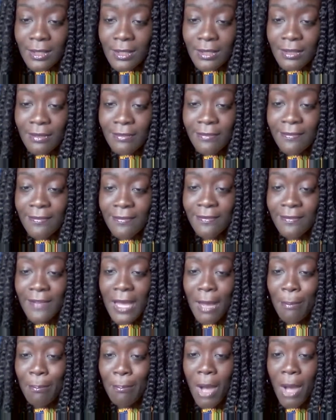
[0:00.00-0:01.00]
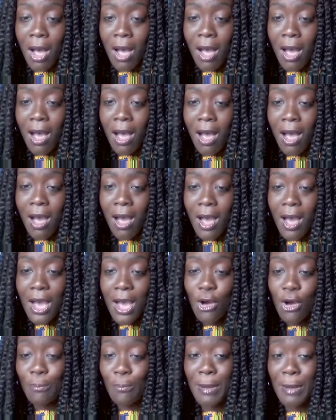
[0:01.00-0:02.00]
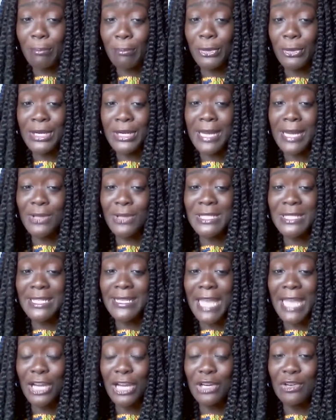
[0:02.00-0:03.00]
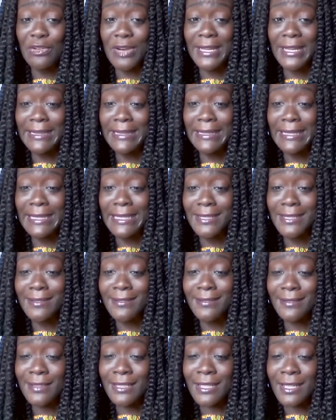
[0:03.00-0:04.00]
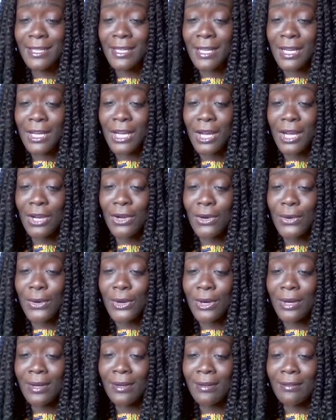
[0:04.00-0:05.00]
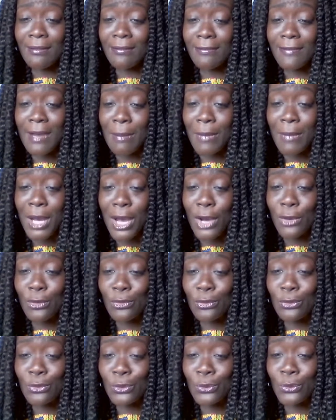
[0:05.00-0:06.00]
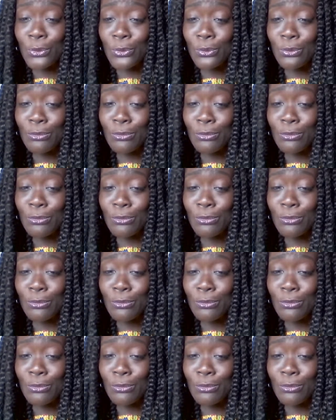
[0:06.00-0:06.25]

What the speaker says: Fama. I hope I'm pronouncing that correctly. Or Famau, or